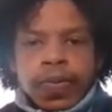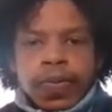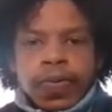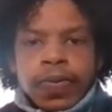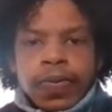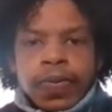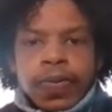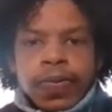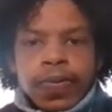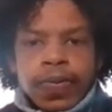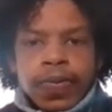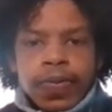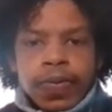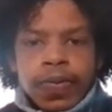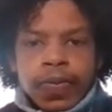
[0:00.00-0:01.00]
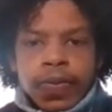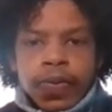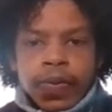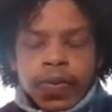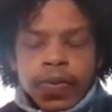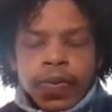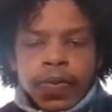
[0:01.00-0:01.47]

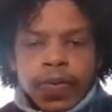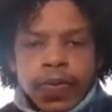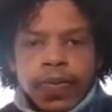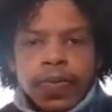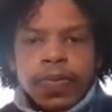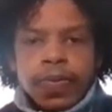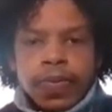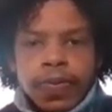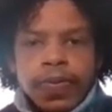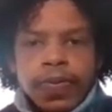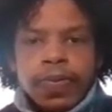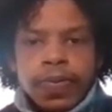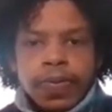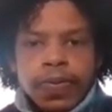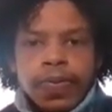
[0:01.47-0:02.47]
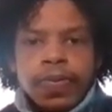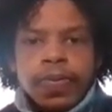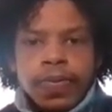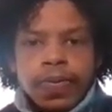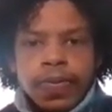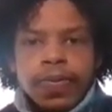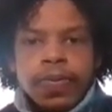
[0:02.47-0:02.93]

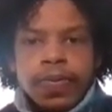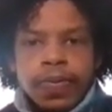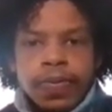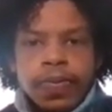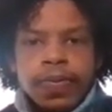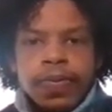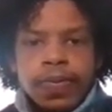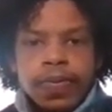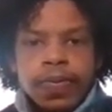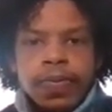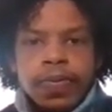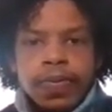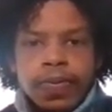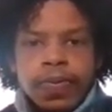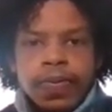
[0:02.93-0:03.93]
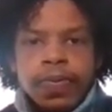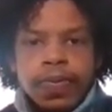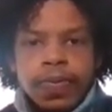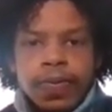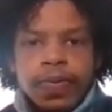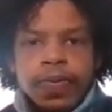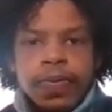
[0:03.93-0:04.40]

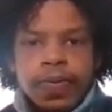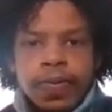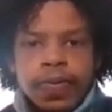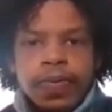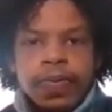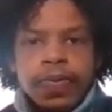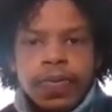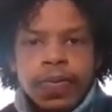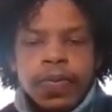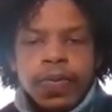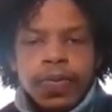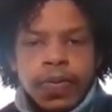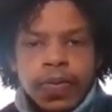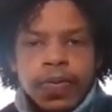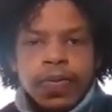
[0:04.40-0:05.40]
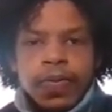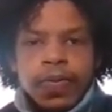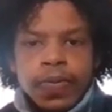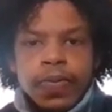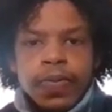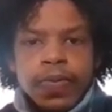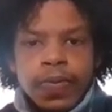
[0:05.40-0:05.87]

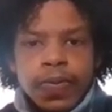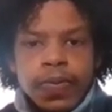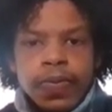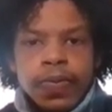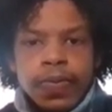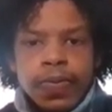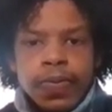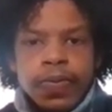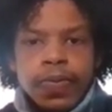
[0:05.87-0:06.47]
This person isn't speaking.